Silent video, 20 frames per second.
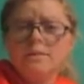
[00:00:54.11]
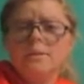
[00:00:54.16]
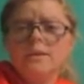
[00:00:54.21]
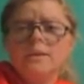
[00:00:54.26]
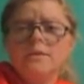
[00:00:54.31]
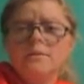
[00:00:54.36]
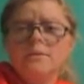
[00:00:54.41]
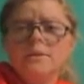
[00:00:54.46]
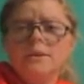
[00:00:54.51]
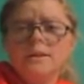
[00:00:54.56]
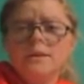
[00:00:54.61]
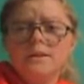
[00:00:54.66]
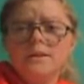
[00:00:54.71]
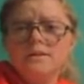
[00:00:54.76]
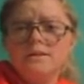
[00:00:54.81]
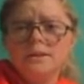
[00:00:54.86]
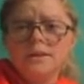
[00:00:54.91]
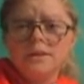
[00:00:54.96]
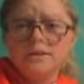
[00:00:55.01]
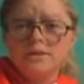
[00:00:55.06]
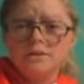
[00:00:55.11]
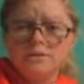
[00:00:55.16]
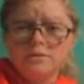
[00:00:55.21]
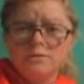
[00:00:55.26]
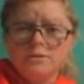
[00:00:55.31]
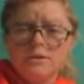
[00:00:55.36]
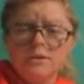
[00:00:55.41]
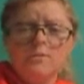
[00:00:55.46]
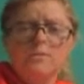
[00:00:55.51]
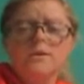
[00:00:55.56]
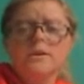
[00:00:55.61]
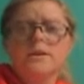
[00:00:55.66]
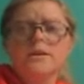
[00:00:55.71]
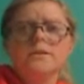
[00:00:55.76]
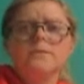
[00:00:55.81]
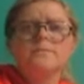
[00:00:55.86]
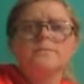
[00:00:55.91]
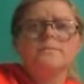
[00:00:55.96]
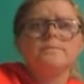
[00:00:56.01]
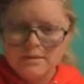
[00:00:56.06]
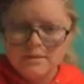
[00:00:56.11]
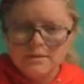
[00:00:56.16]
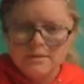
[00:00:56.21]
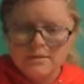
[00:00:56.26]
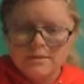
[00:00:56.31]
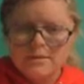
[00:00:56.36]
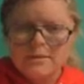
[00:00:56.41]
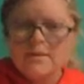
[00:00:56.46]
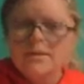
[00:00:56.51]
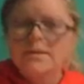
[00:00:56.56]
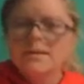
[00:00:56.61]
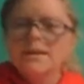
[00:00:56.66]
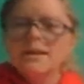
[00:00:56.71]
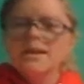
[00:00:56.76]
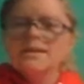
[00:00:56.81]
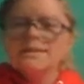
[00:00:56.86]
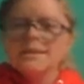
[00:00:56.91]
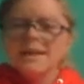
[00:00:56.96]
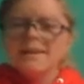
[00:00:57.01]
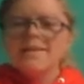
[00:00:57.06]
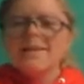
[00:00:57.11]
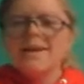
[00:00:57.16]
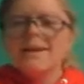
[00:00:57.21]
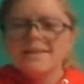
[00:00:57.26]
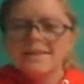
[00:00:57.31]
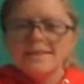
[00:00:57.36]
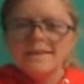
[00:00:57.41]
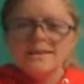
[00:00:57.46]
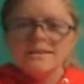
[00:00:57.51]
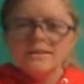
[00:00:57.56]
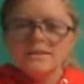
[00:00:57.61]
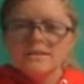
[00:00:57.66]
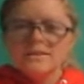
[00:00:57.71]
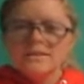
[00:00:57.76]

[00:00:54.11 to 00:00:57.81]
by the way, in case you weren't aware. Yes, I like this.